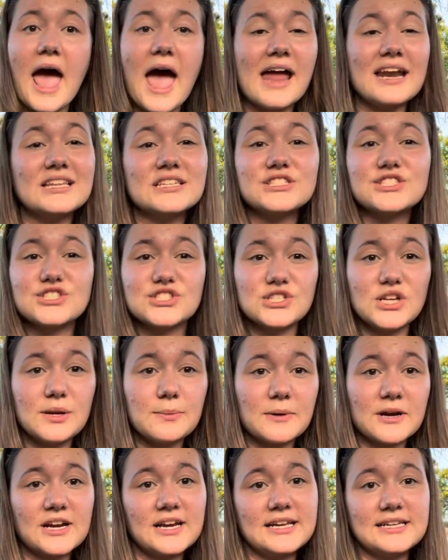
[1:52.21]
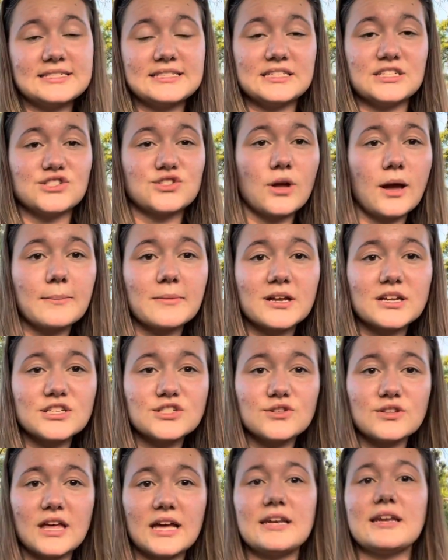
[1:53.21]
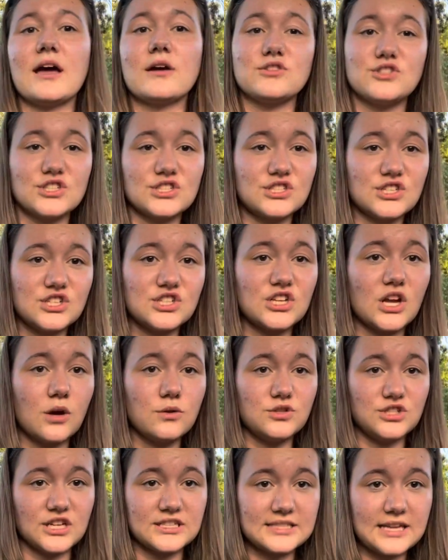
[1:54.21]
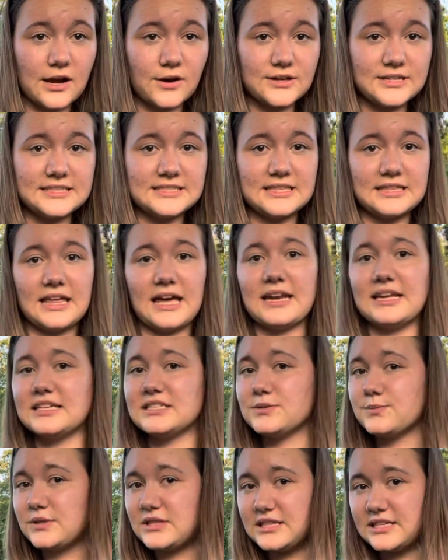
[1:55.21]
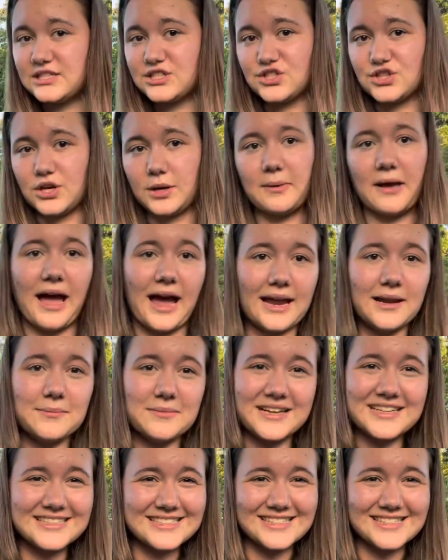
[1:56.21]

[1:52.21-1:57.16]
And it's super easy. So I'm gonna do that now just to show just how easy that is with this tree behind me.